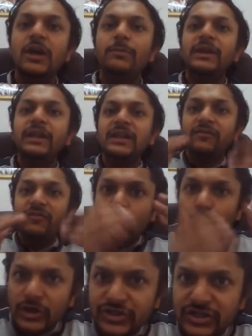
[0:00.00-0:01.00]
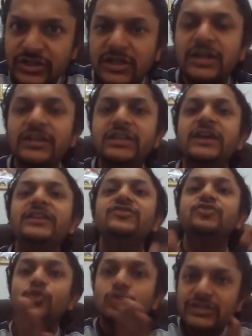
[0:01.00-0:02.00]
But in our question, there
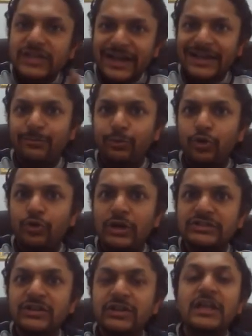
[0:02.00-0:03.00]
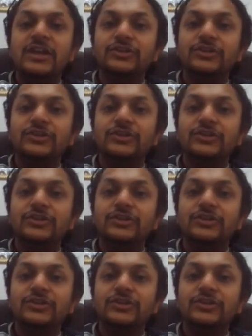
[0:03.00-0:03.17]
is no second polarizer,